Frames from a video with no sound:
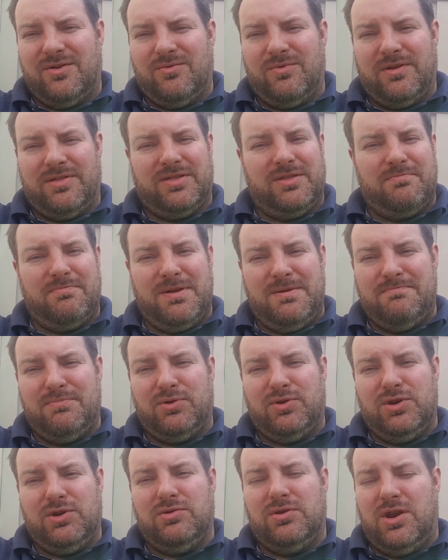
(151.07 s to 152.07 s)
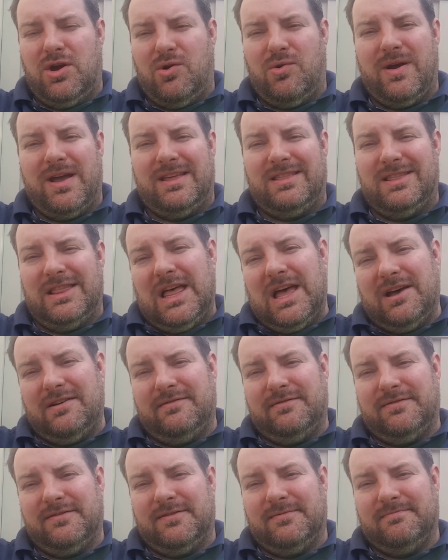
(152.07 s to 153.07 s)
with the people you know and
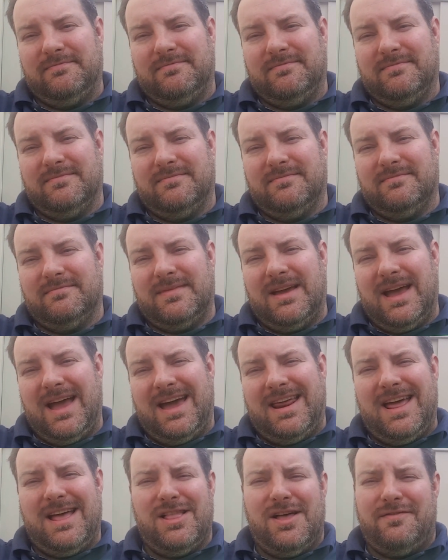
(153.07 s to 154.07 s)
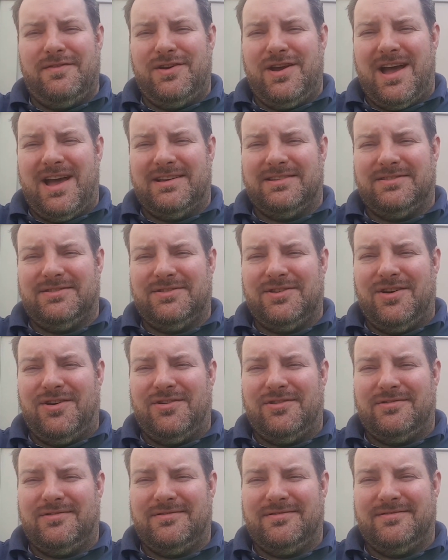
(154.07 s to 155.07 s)
love. And I love you guys,
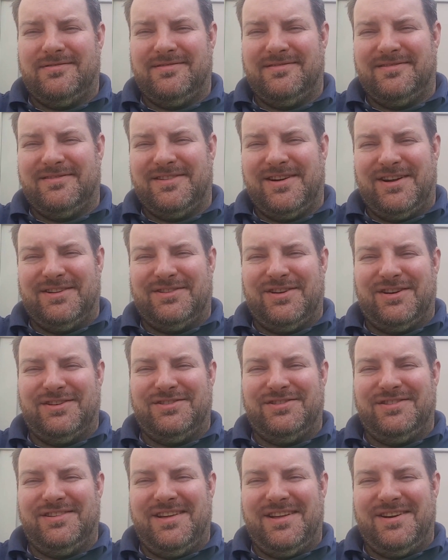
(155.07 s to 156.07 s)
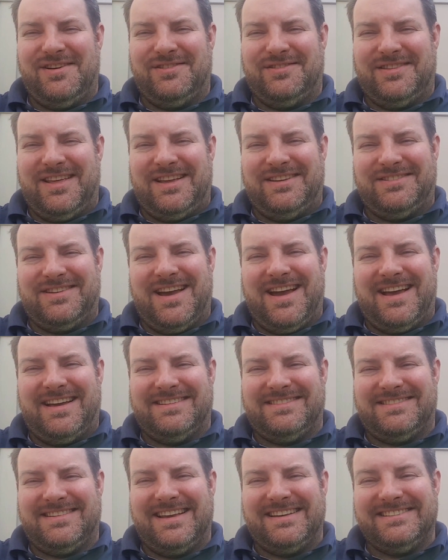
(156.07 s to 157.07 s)
so I'll talk to you later. Thanks,
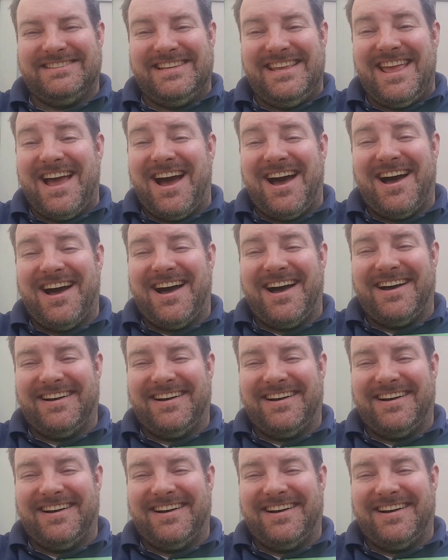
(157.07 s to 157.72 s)
guys. See ya.